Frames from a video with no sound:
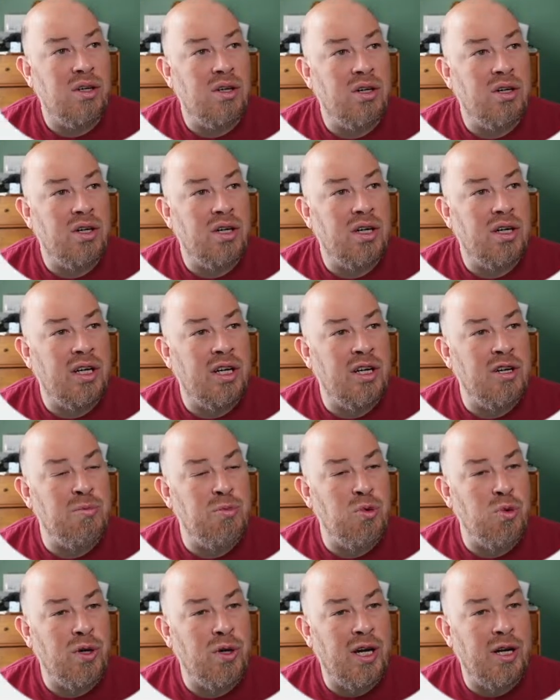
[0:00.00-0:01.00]
here,
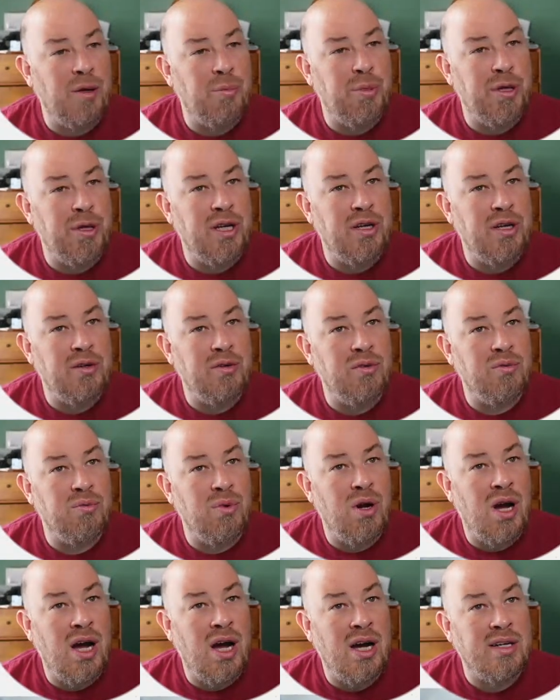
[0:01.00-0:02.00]
more kind of big
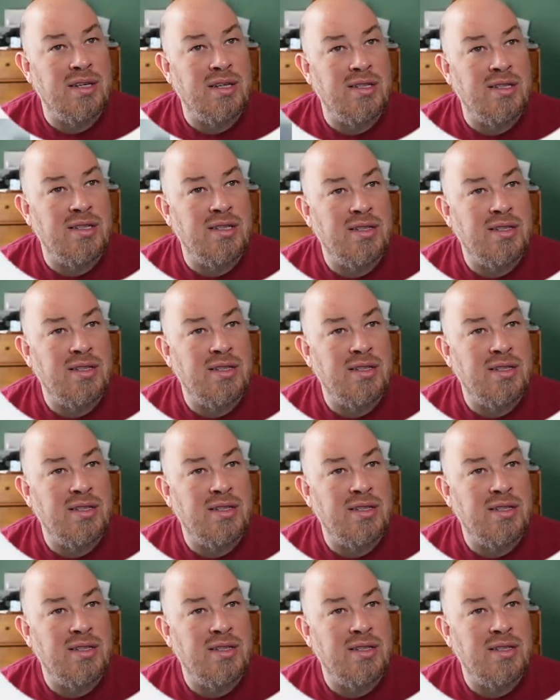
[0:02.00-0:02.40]
rocks